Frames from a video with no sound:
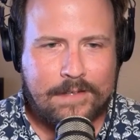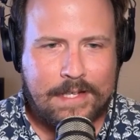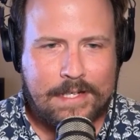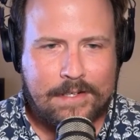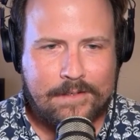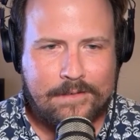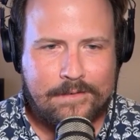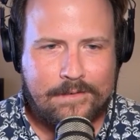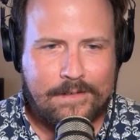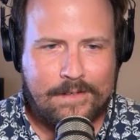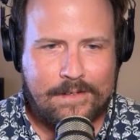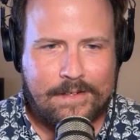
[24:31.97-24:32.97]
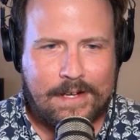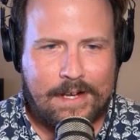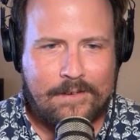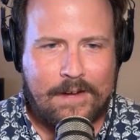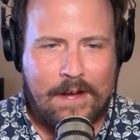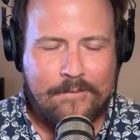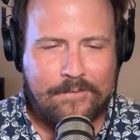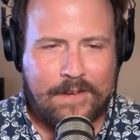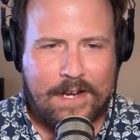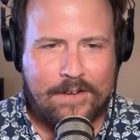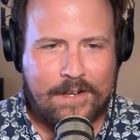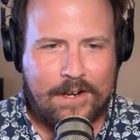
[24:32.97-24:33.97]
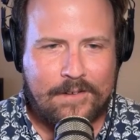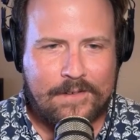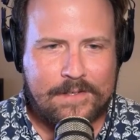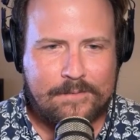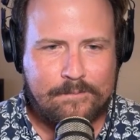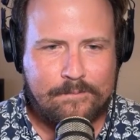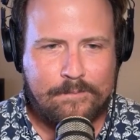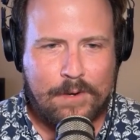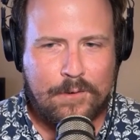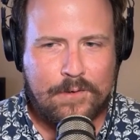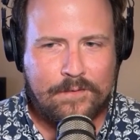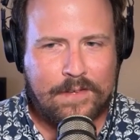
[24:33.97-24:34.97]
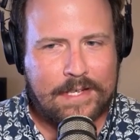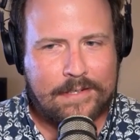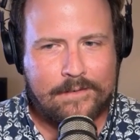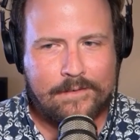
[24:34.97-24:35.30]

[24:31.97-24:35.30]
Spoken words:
Like I've kind of got on this boat of like,